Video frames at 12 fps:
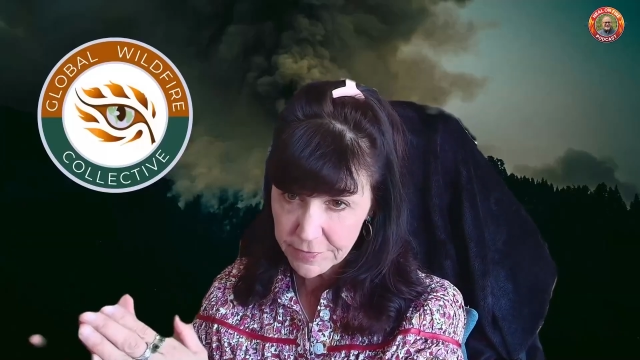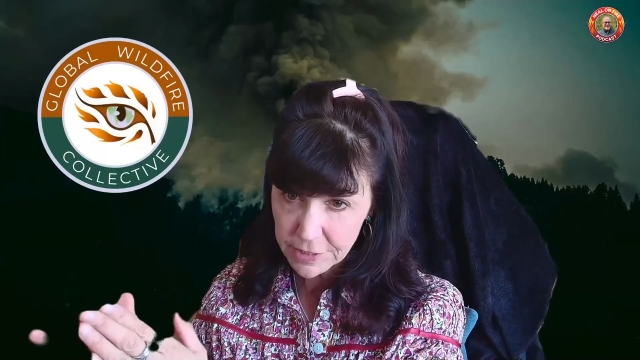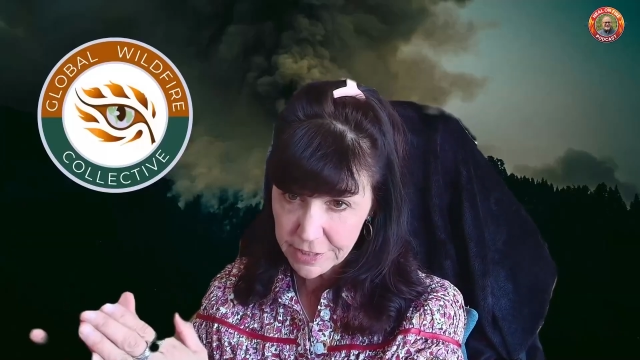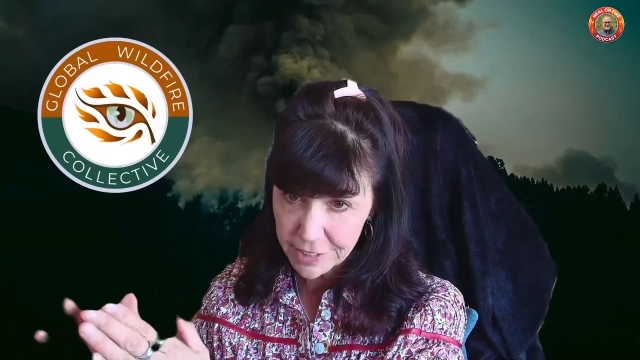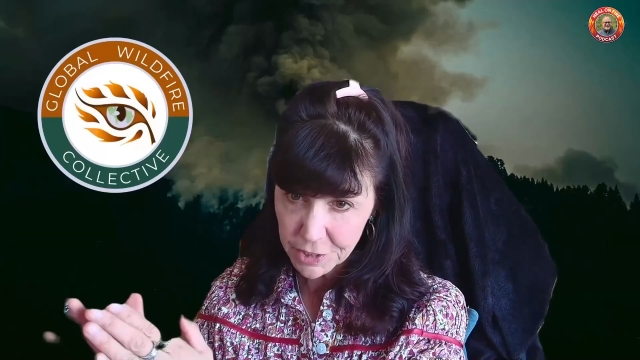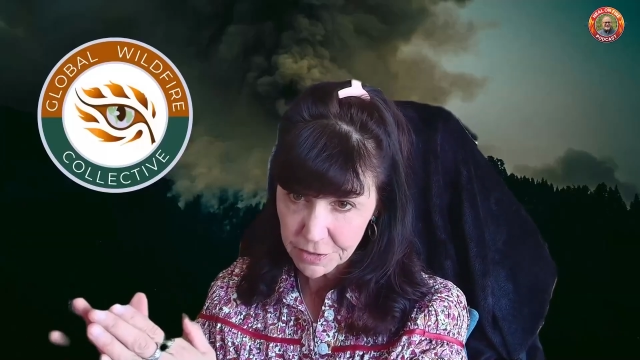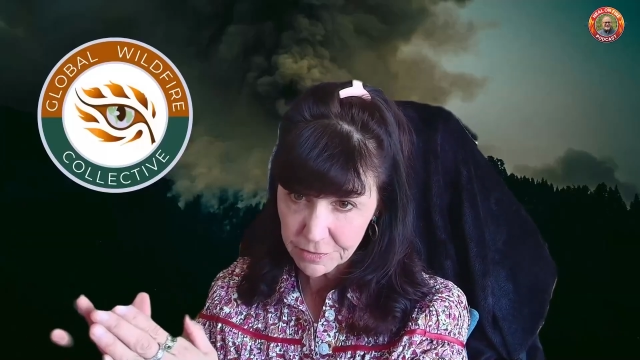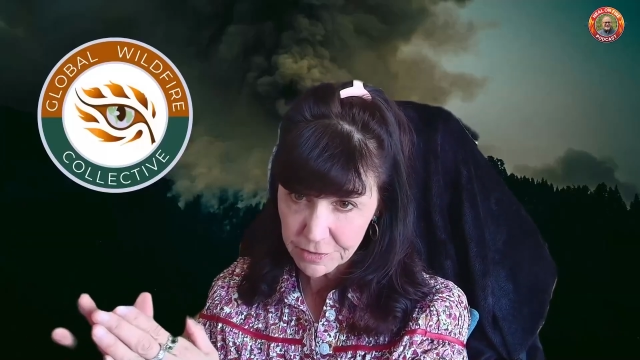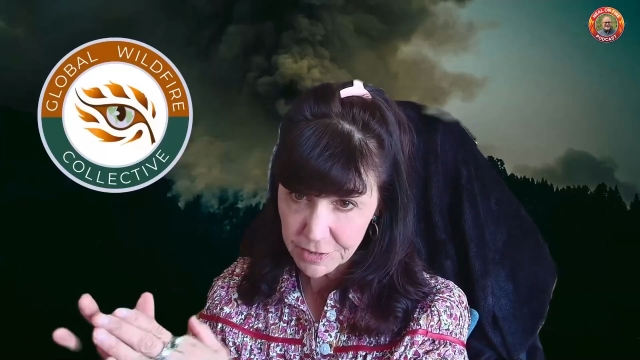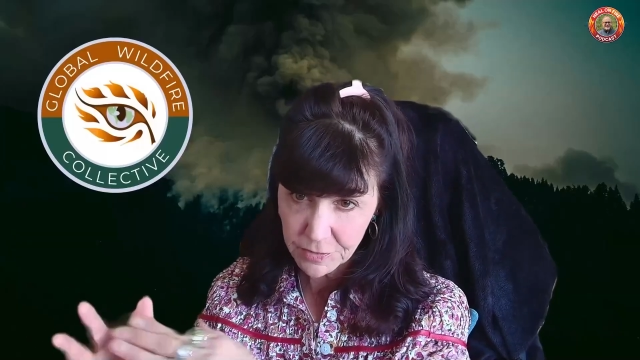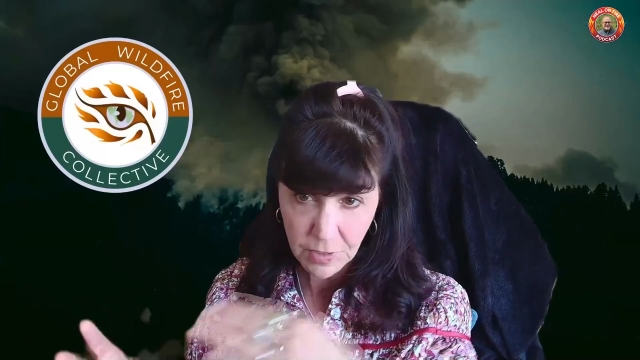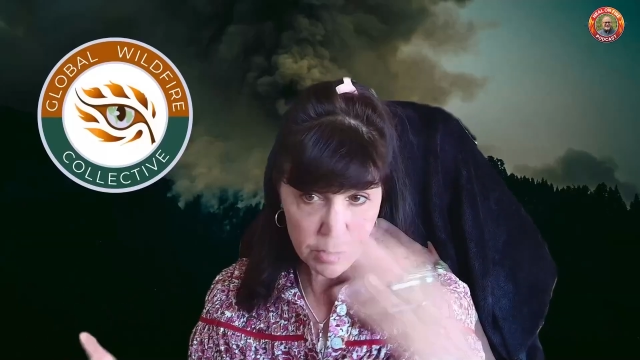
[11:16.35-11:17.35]

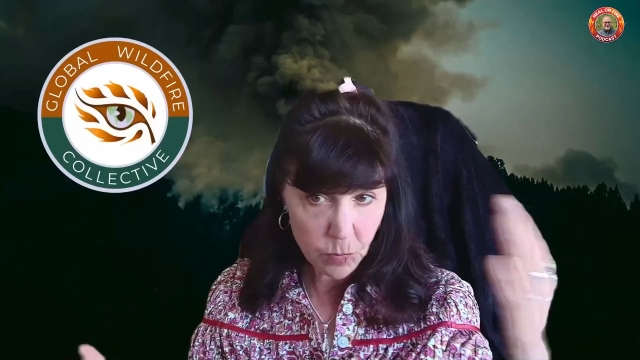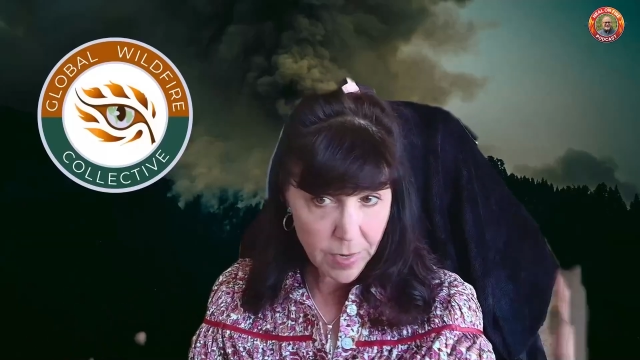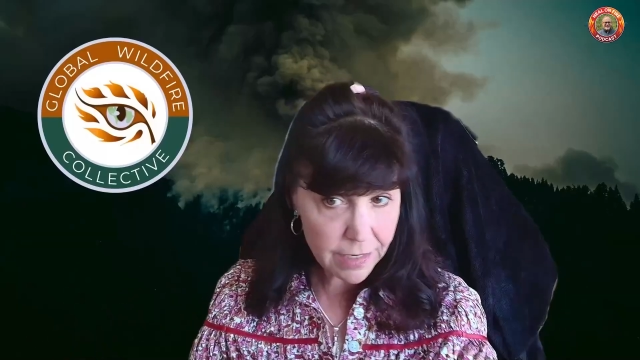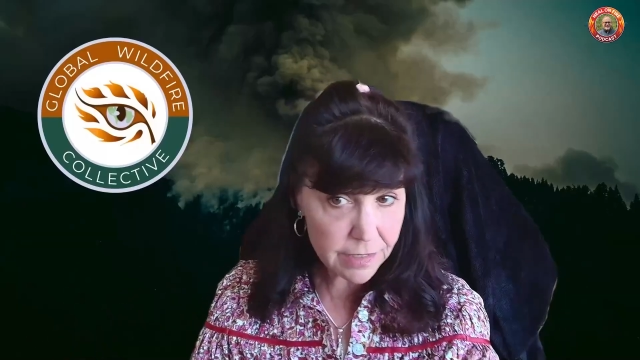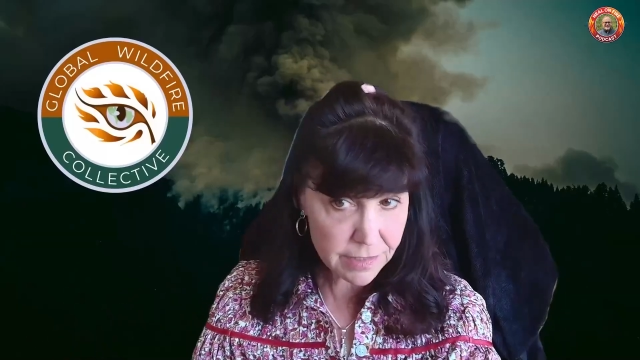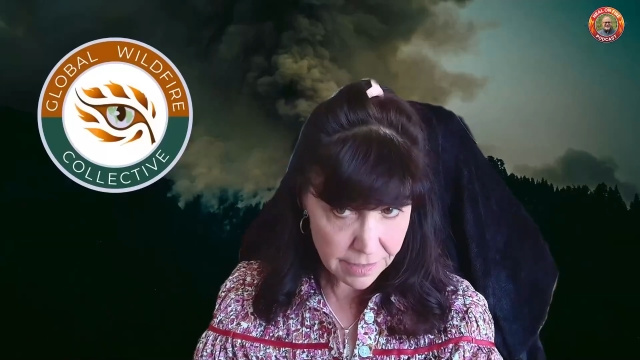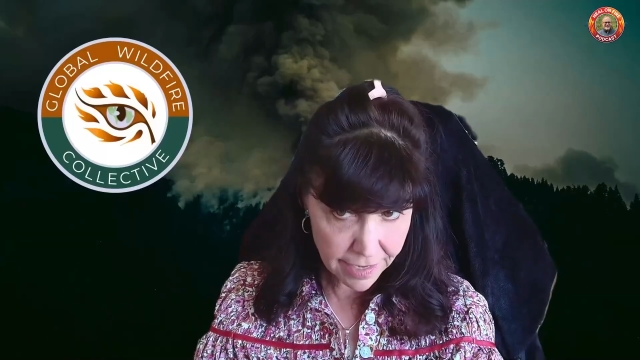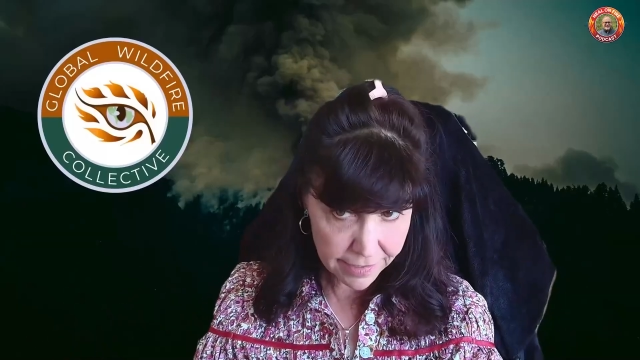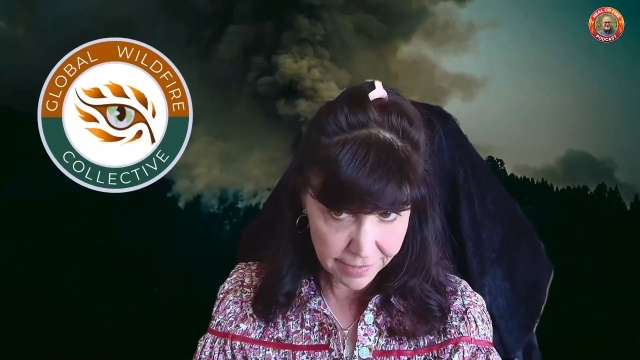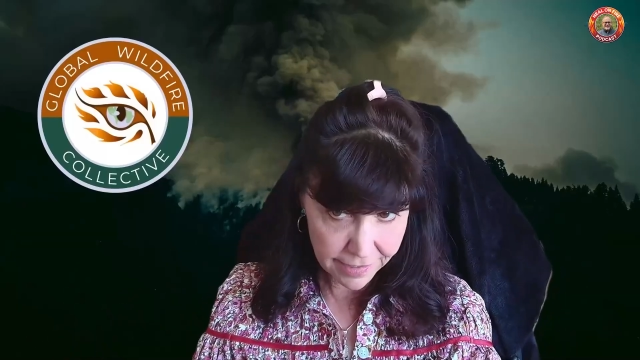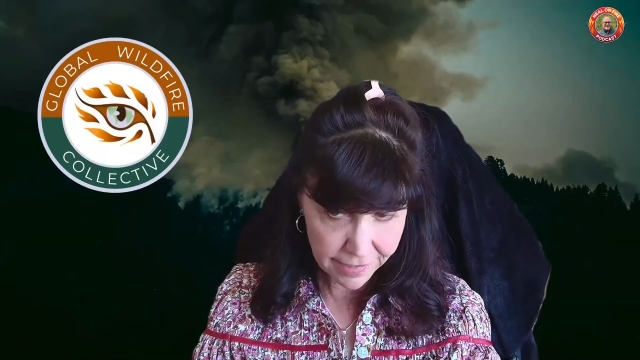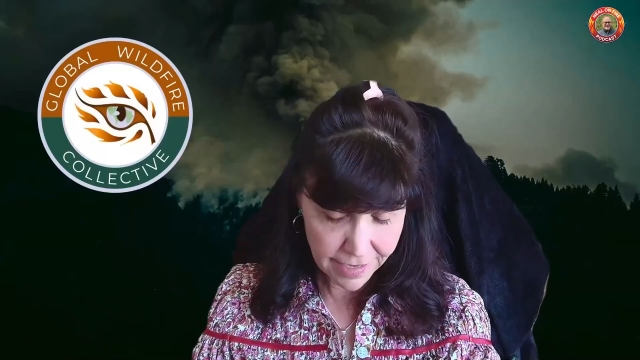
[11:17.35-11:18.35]
ignitions, as well as
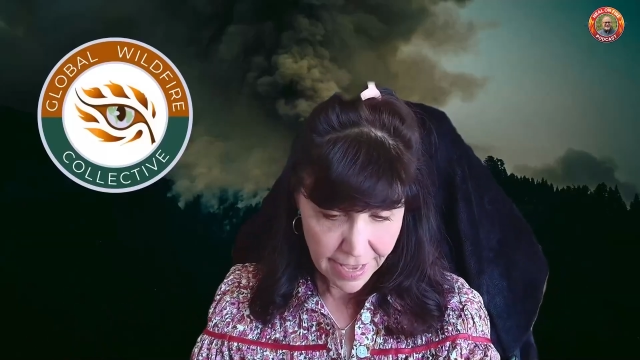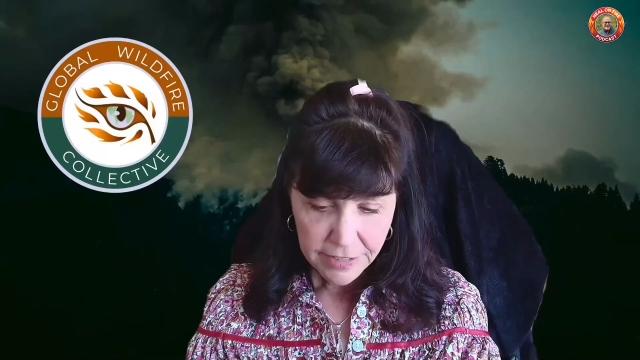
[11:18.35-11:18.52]
lightning,